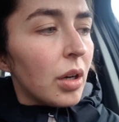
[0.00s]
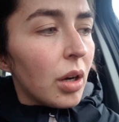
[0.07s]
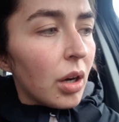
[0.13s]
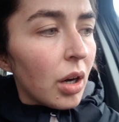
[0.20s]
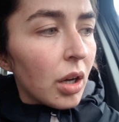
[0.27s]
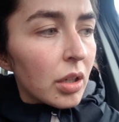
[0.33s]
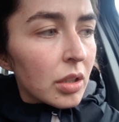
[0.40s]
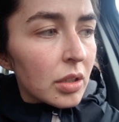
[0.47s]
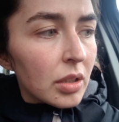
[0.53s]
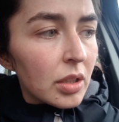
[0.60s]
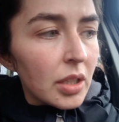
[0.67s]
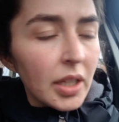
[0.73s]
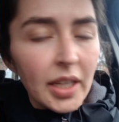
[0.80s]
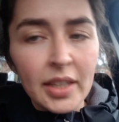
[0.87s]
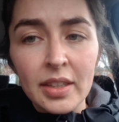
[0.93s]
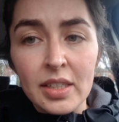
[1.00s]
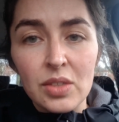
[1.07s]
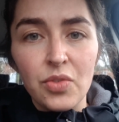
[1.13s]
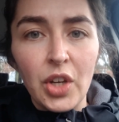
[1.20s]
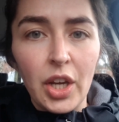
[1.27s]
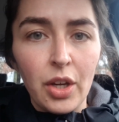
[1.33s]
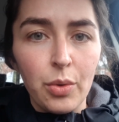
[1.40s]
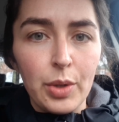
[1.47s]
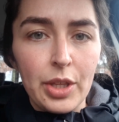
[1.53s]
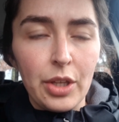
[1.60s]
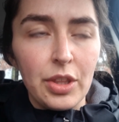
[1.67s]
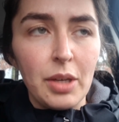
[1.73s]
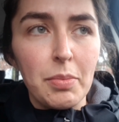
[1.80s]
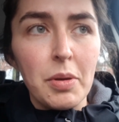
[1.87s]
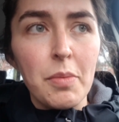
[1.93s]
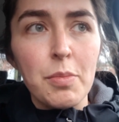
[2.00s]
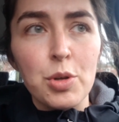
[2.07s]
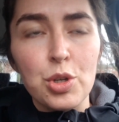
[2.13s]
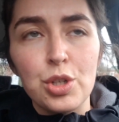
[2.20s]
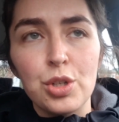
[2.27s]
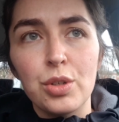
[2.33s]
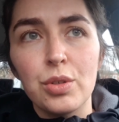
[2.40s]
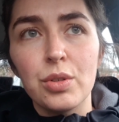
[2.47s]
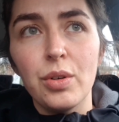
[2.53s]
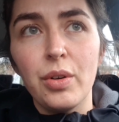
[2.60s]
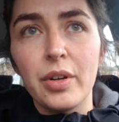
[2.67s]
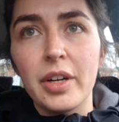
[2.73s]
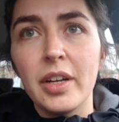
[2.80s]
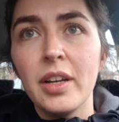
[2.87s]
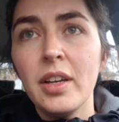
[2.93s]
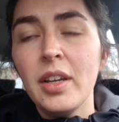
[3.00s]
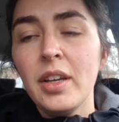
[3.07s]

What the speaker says: in this video without their permission or